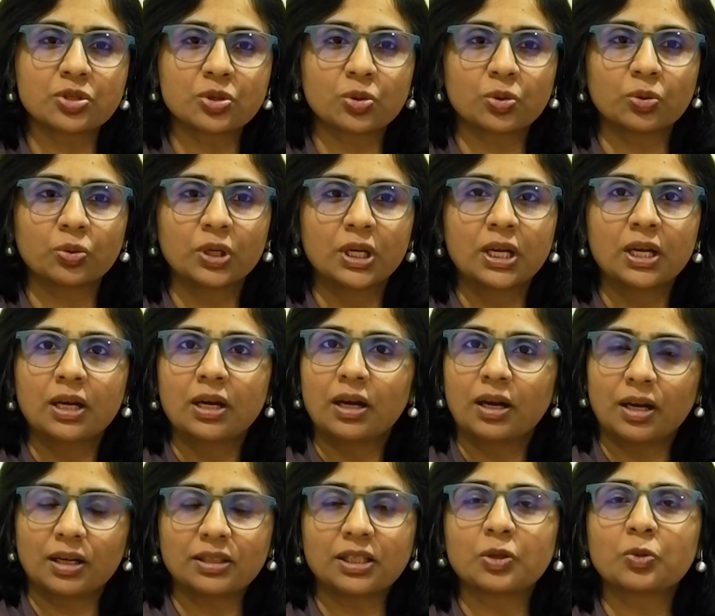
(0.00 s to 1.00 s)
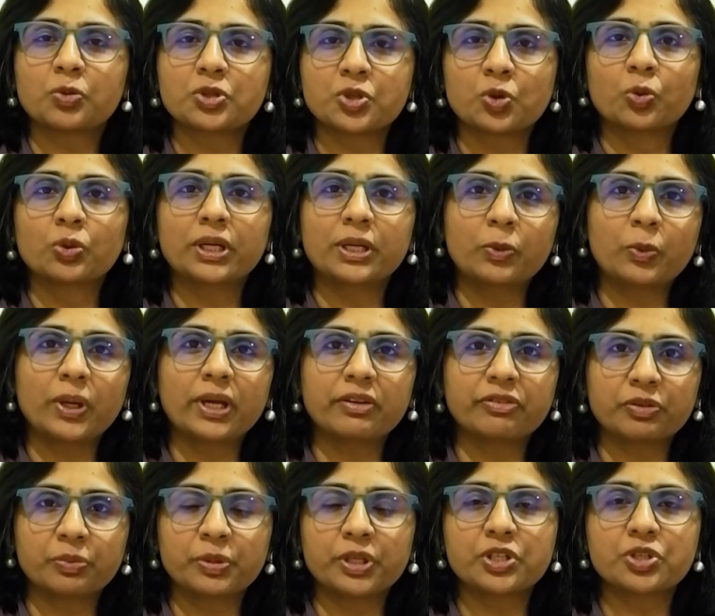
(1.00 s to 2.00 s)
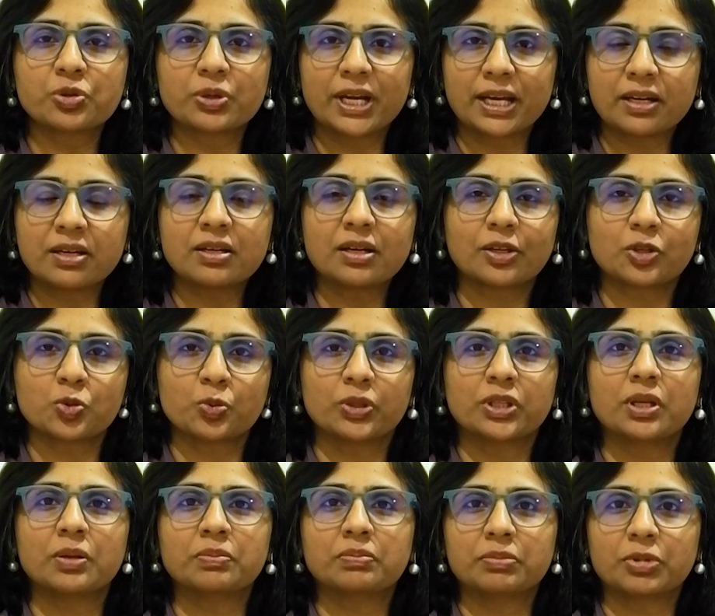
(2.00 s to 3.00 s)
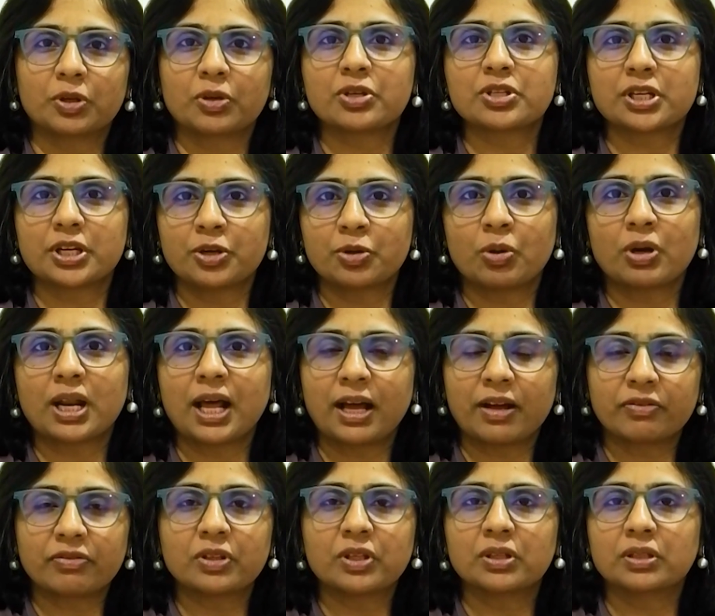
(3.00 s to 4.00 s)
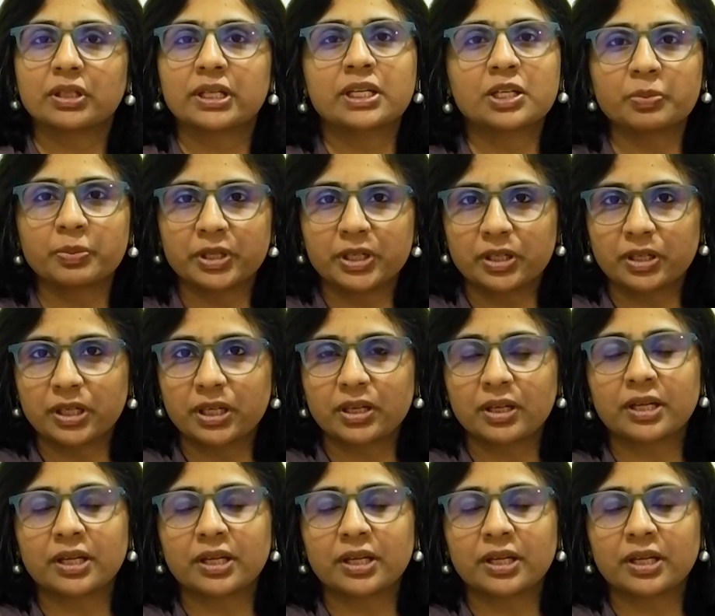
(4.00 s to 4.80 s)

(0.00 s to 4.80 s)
So that was the only way for me to get in touch with them because I did not have the intermediary